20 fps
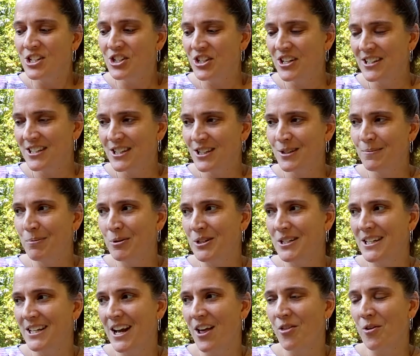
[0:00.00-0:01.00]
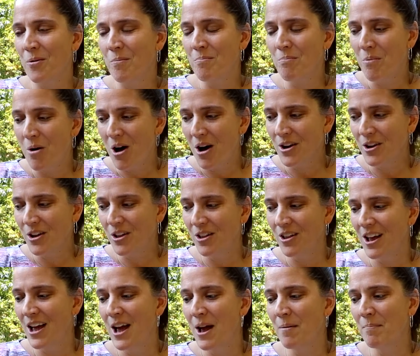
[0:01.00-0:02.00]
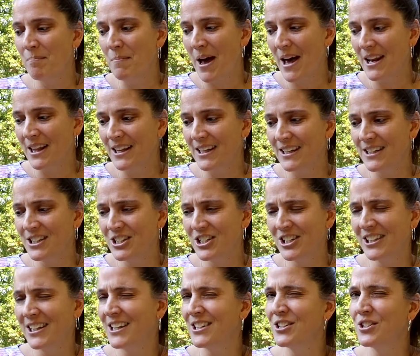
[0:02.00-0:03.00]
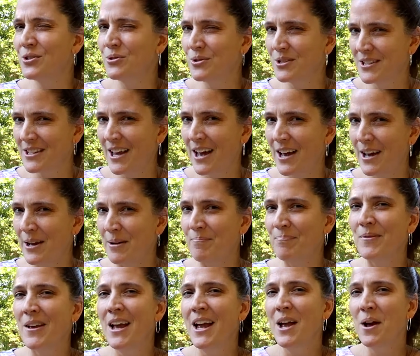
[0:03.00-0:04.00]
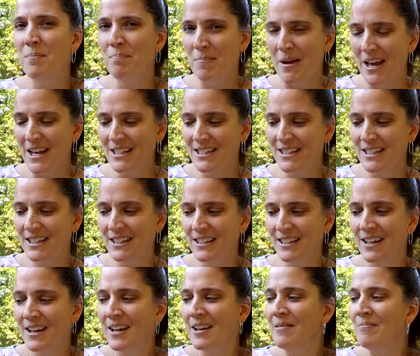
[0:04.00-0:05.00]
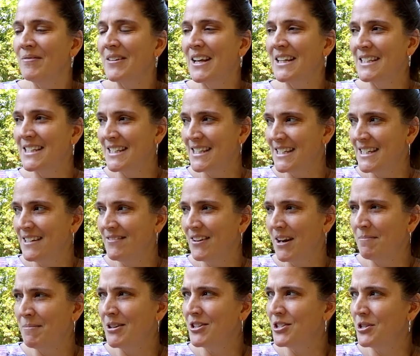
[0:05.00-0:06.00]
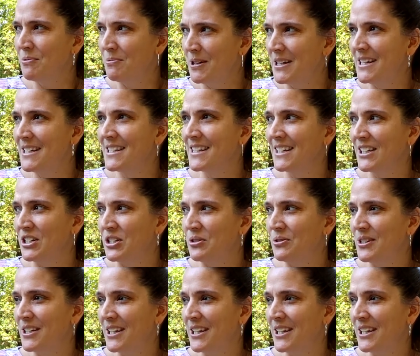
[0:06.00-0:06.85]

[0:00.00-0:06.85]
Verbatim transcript: Jensen's putting together a model, Madeline, she likes to do slime, painting, and Steven, I'm not sure what he's gonna do